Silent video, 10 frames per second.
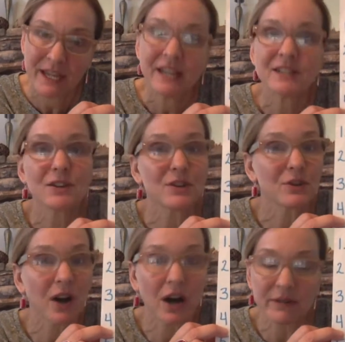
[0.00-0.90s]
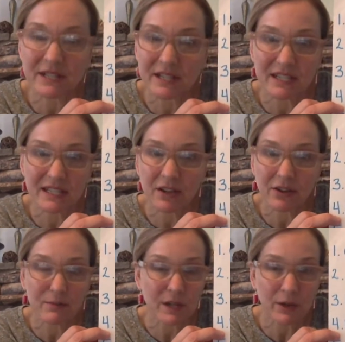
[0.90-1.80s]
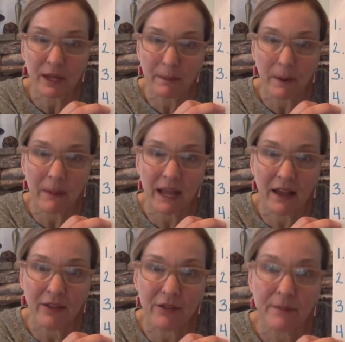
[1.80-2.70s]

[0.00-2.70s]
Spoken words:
So you're always going to tell them to go hippo math,